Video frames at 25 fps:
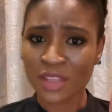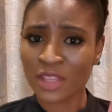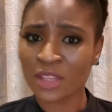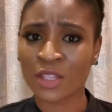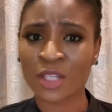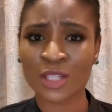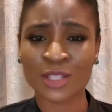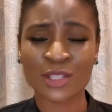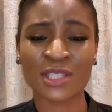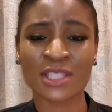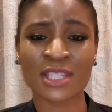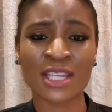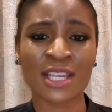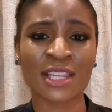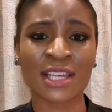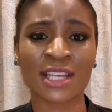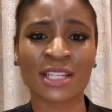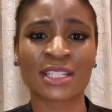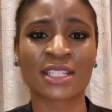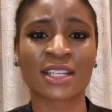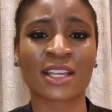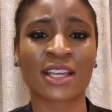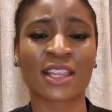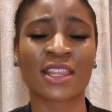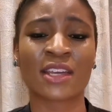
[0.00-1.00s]
Not to say
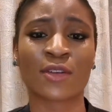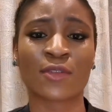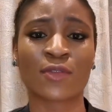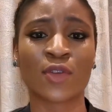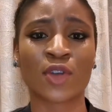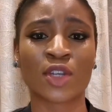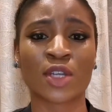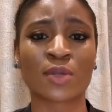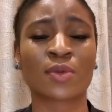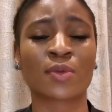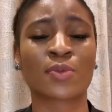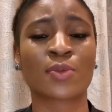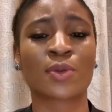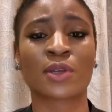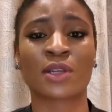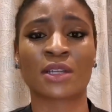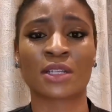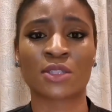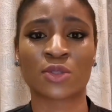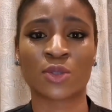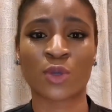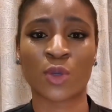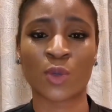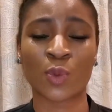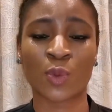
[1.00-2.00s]
that the affordable
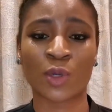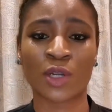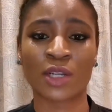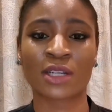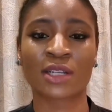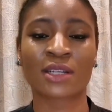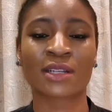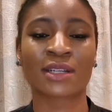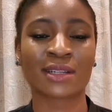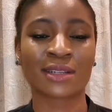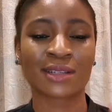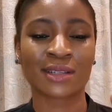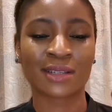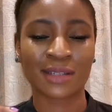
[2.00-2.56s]
products don't work.